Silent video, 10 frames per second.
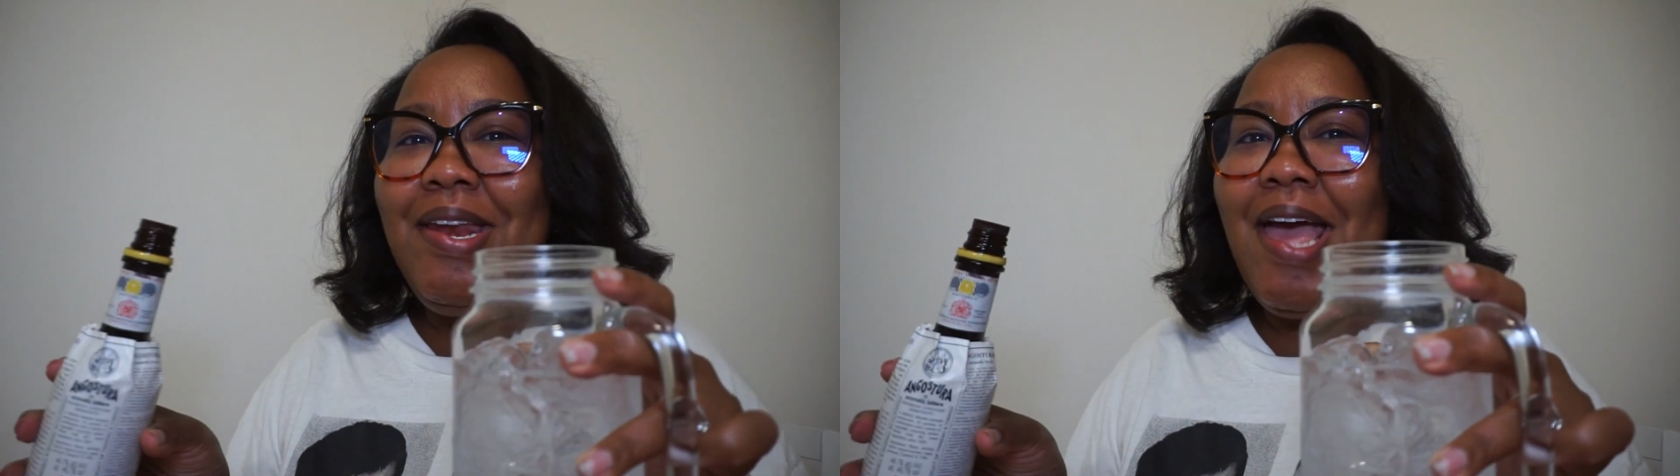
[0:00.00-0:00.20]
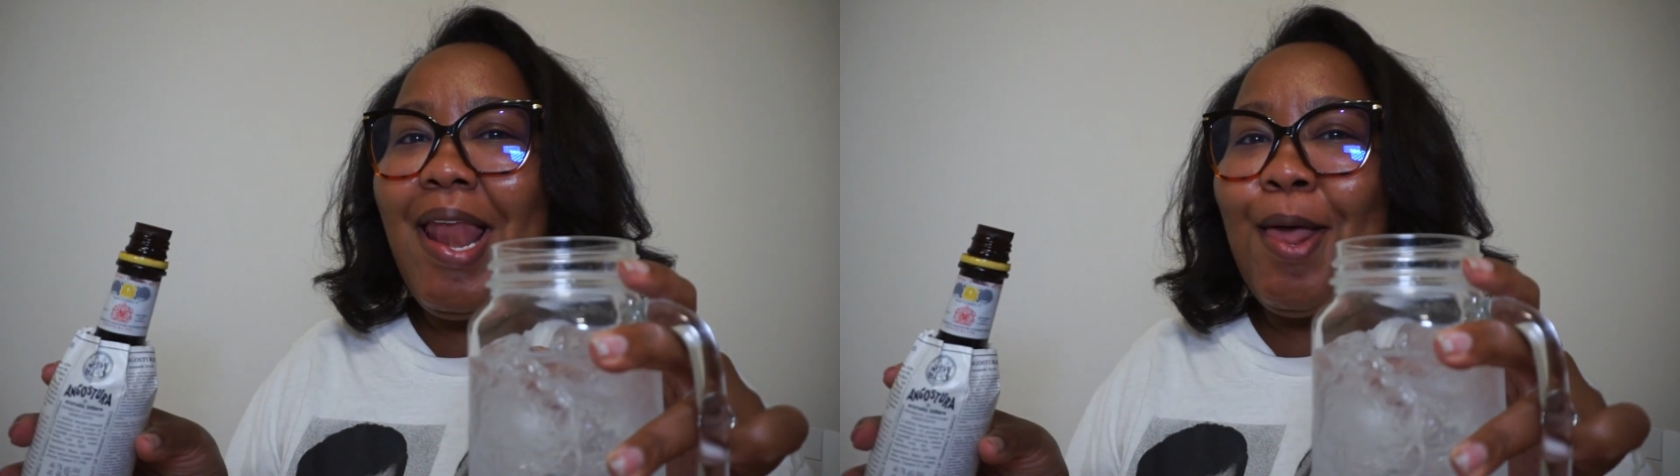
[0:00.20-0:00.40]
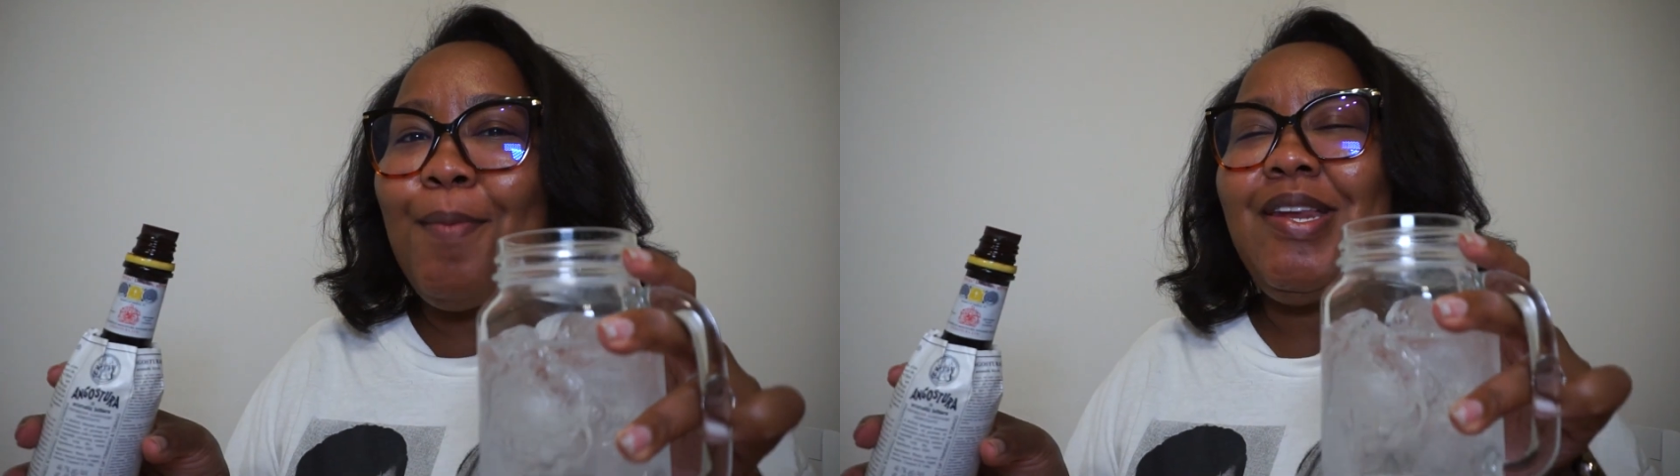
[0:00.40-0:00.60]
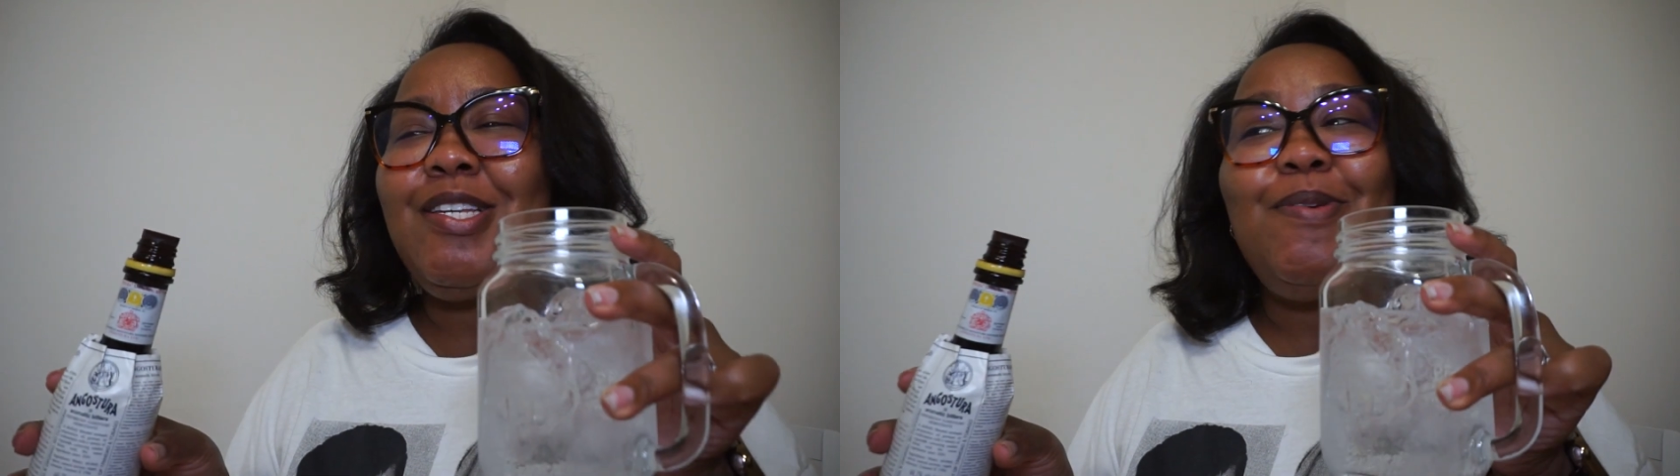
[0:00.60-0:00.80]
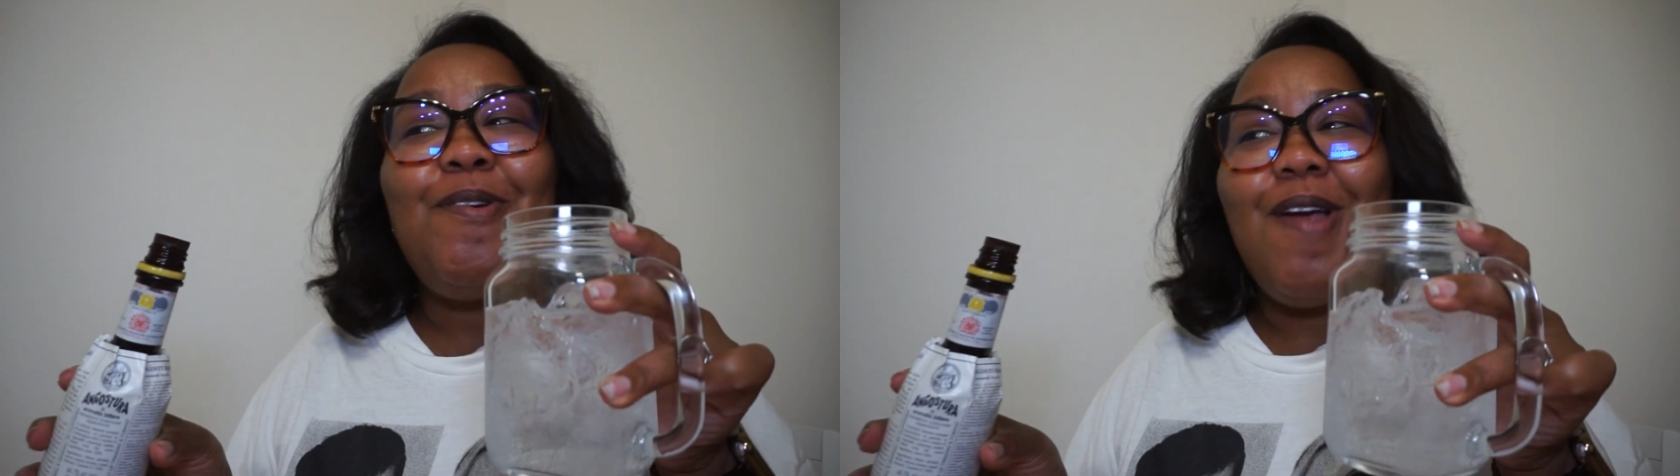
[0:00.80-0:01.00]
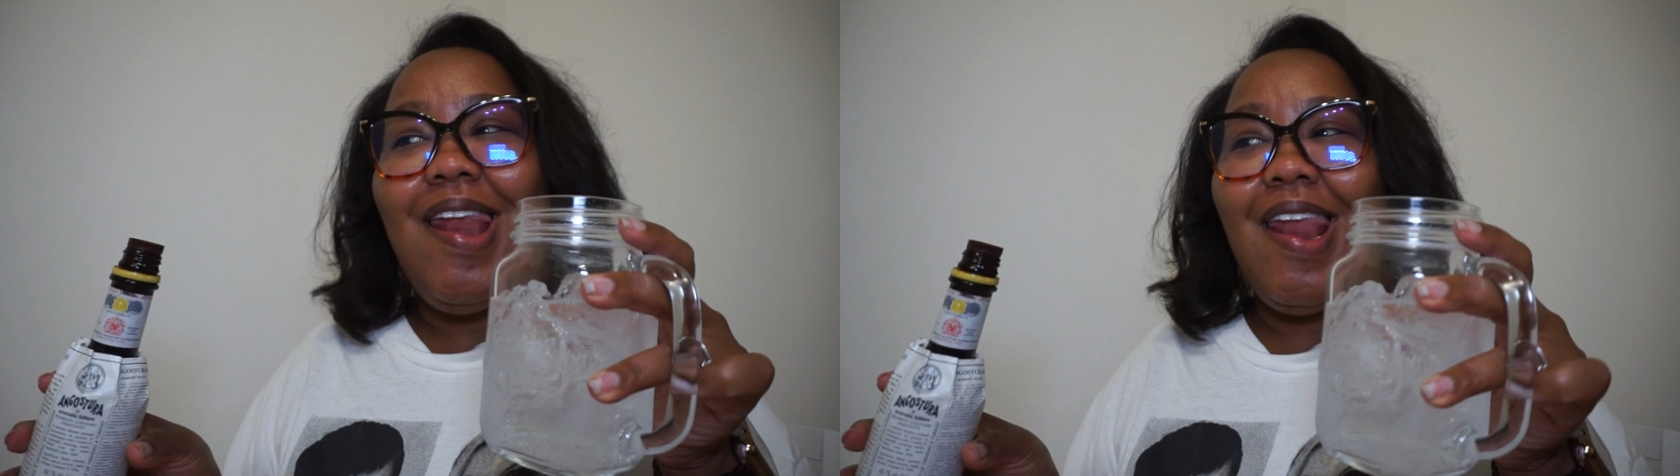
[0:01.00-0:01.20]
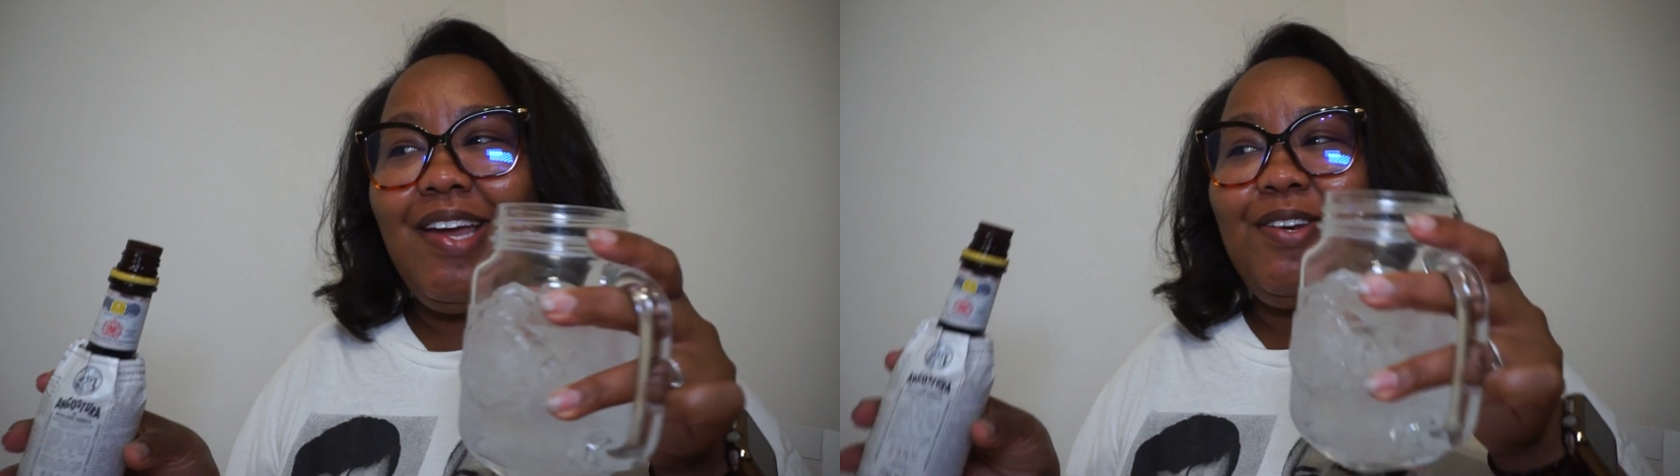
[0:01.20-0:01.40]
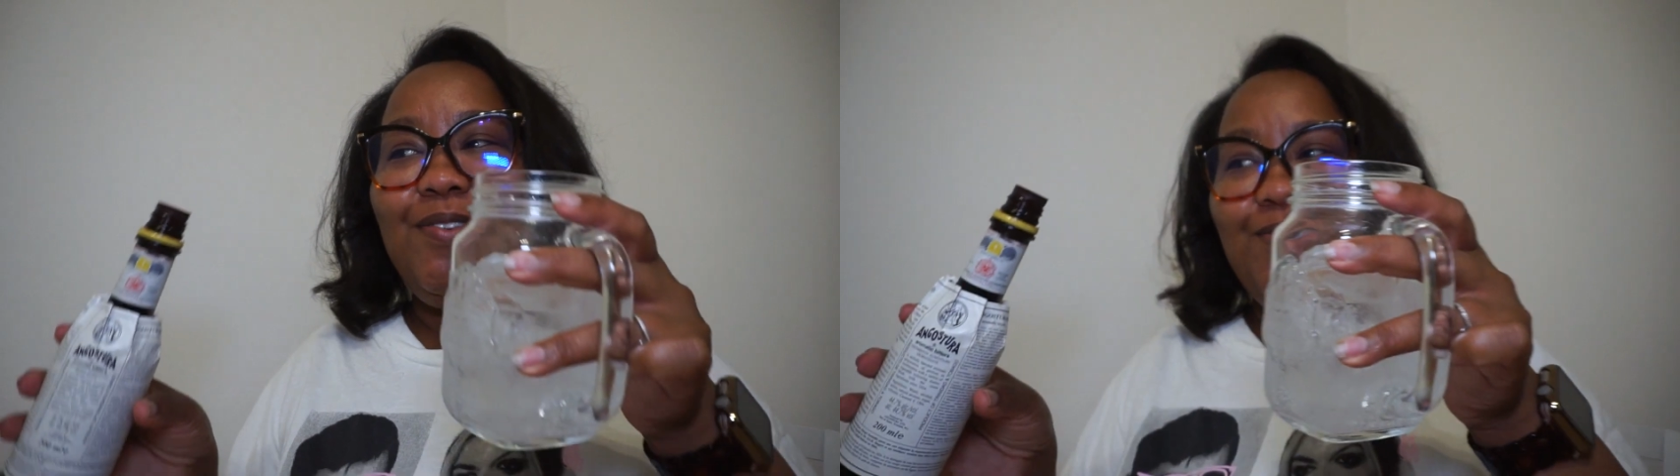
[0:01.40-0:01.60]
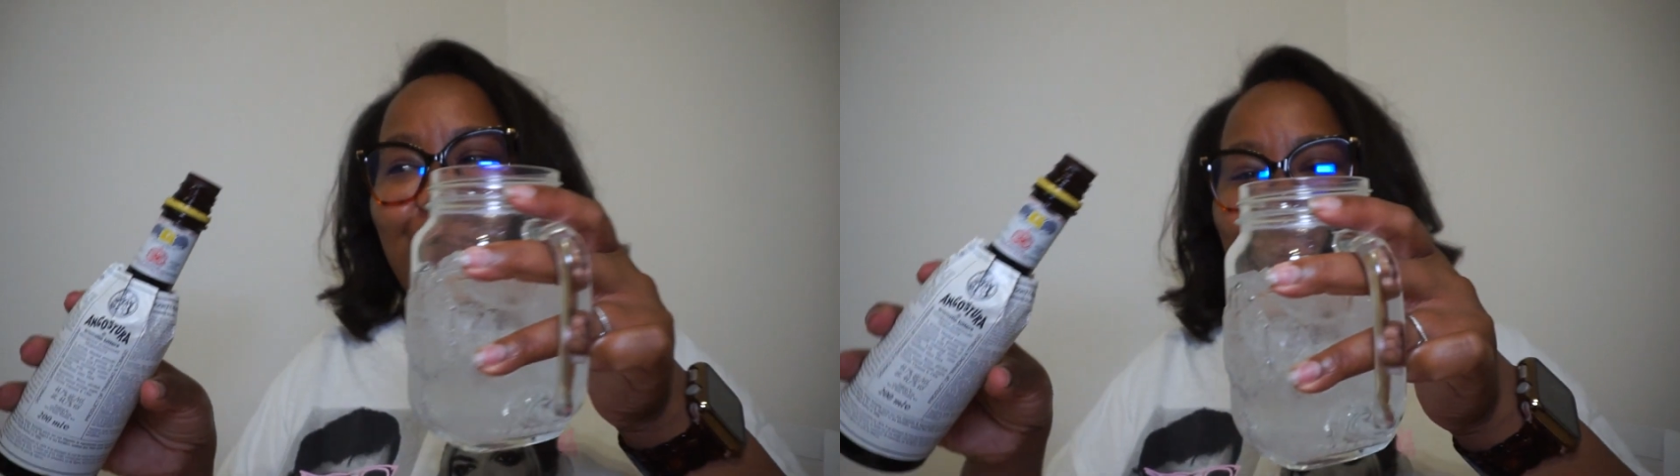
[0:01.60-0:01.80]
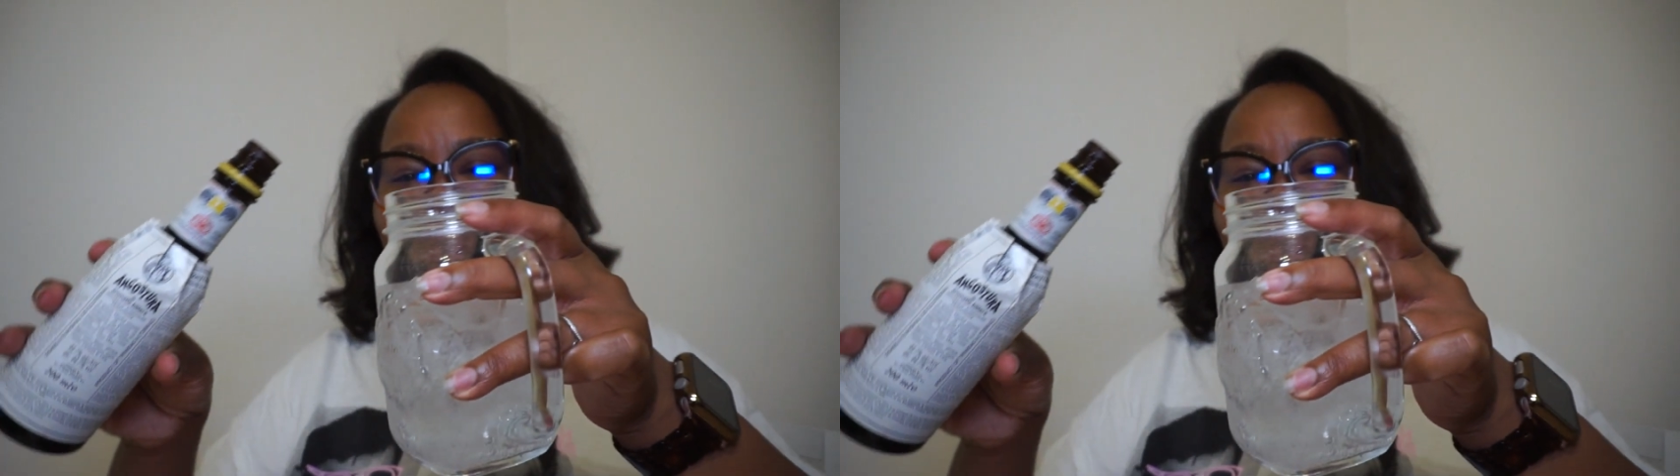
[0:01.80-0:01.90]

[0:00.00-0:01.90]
the LLB does be real light though.